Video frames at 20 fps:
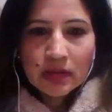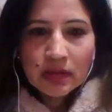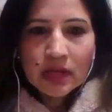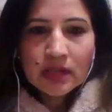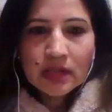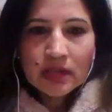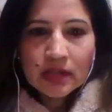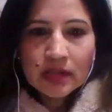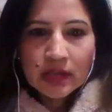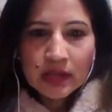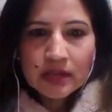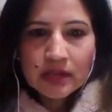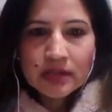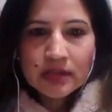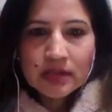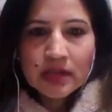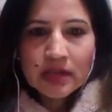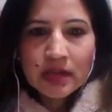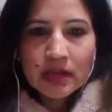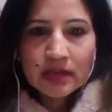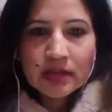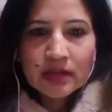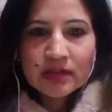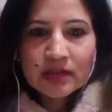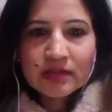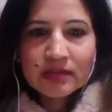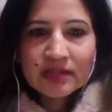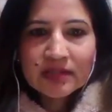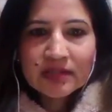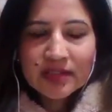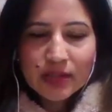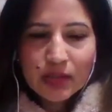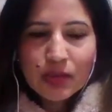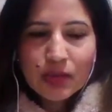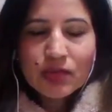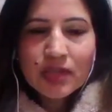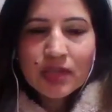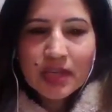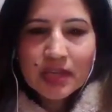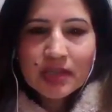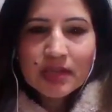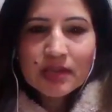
anything else yeah do you think